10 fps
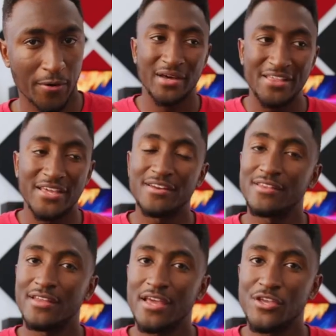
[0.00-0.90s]
But at the end of
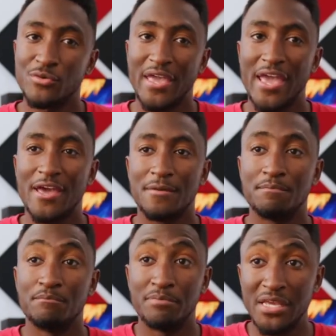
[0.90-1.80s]
the day, you
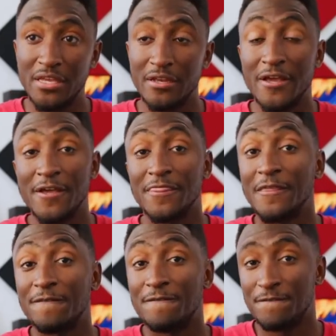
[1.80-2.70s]
can't beat
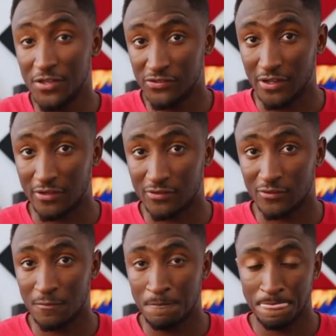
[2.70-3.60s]
the physics